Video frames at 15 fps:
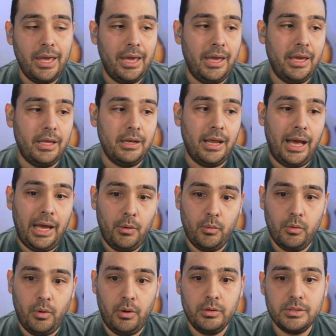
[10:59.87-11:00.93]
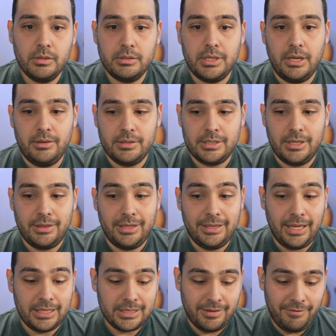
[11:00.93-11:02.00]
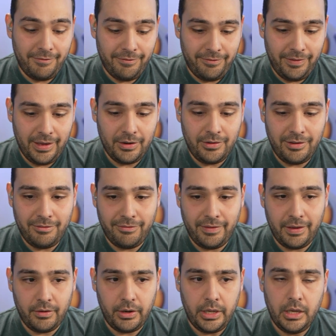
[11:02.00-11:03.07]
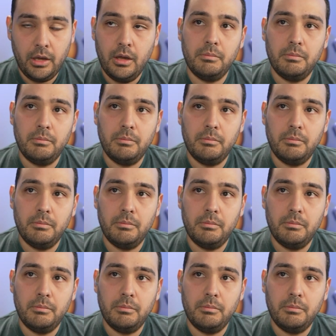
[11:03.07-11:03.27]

And I will also tell you something that's very, very